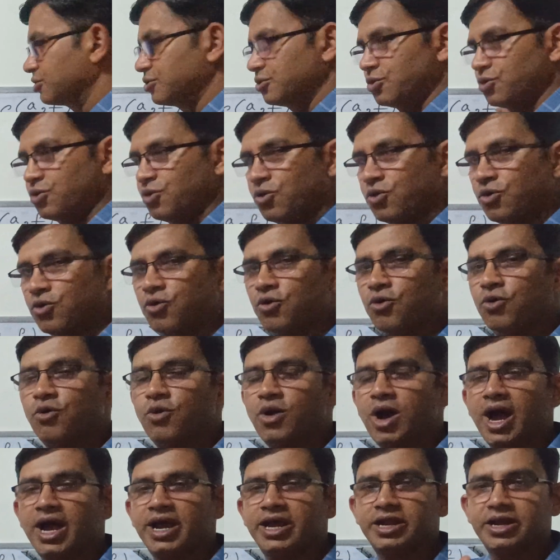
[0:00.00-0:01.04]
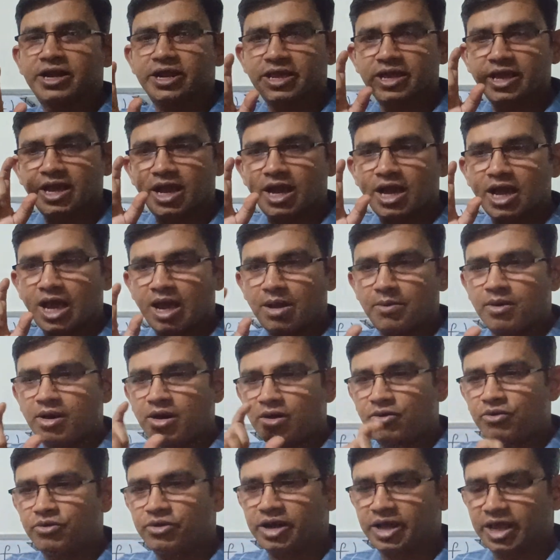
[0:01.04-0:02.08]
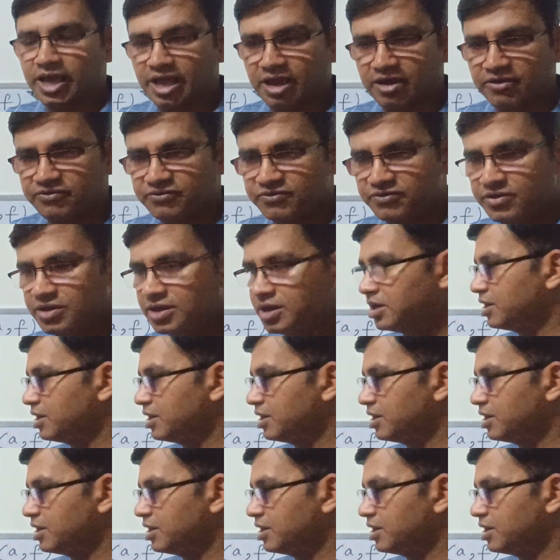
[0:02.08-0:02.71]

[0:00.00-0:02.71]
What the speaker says: no idea about F.